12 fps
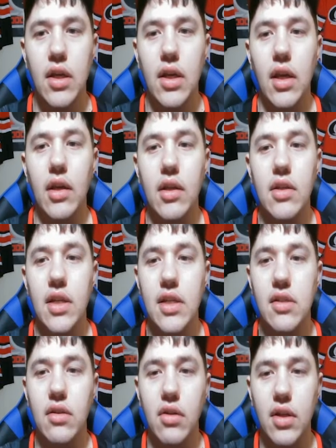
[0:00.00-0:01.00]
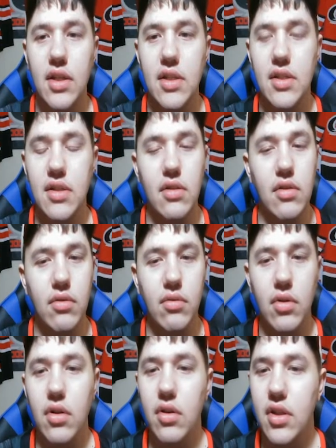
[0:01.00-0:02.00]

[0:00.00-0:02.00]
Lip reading: And as long as, all